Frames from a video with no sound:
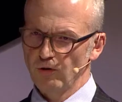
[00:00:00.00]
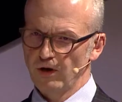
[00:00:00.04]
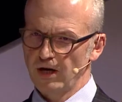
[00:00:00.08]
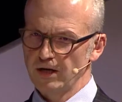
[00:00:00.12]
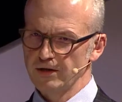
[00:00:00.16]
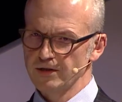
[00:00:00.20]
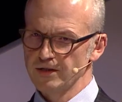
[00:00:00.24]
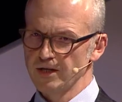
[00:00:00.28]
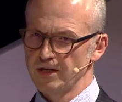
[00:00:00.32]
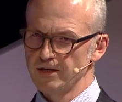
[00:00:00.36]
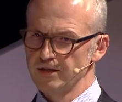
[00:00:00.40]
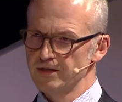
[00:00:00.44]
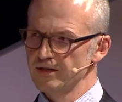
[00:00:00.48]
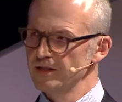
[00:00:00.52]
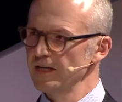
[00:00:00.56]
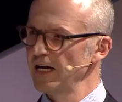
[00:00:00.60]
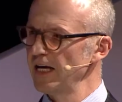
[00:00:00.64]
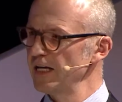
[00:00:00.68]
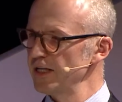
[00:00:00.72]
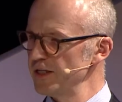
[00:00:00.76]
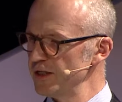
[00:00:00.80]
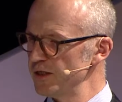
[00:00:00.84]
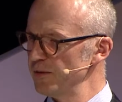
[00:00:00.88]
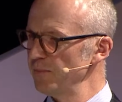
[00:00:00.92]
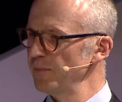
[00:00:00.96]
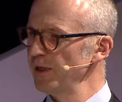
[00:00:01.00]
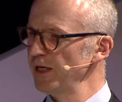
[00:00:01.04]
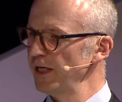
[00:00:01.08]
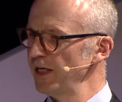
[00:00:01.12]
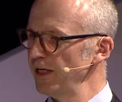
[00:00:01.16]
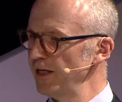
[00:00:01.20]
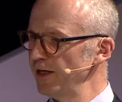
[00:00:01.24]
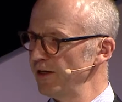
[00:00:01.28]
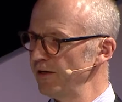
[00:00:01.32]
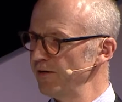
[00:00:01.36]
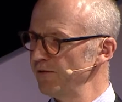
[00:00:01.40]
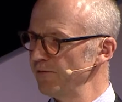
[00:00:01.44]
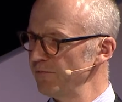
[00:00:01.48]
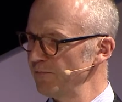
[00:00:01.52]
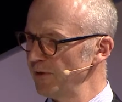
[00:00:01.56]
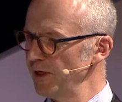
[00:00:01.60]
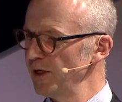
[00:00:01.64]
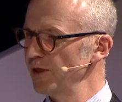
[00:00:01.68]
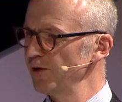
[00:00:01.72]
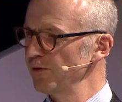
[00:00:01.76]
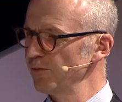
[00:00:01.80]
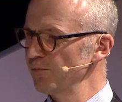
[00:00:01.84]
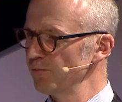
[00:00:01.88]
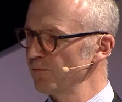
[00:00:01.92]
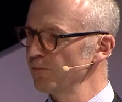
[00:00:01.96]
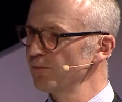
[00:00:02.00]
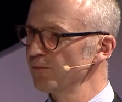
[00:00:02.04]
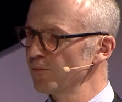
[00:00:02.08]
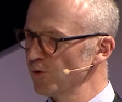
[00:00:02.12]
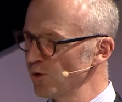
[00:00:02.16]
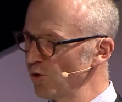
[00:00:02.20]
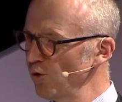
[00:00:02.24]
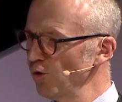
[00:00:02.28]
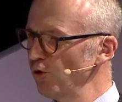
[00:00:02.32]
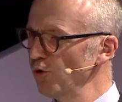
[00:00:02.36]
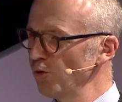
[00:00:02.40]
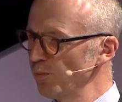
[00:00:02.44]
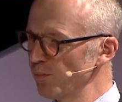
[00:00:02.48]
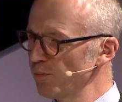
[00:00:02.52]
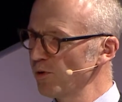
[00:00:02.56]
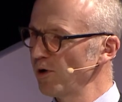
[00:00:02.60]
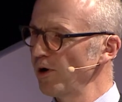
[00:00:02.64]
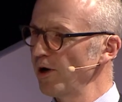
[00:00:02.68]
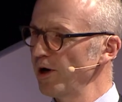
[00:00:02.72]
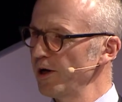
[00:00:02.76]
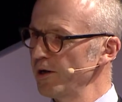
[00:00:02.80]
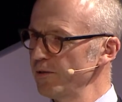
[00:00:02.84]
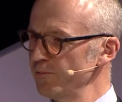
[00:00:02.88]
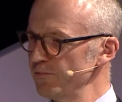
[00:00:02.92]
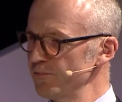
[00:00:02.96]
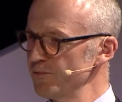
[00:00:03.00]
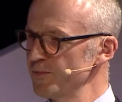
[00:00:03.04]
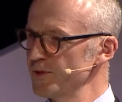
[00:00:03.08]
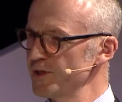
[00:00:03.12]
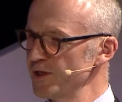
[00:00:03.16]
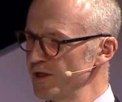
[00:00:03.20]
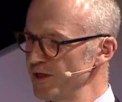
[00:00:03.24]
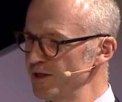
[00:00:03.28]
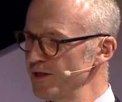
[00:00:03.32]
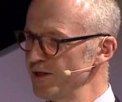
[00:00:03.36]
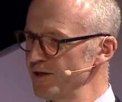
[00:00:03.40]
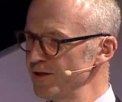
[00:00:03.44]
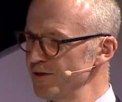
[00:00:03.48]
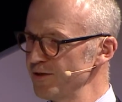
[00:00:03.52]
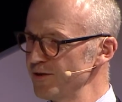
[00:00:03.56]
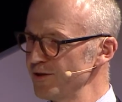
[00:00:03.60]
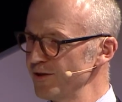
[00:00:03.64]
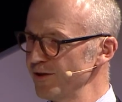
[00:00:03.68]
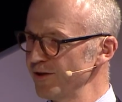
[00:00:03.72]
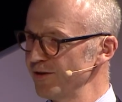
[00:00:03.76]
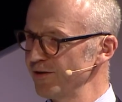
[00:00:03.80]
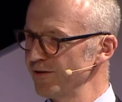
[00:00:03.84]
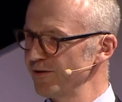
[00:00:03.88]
assets tend to be in core prime cities, that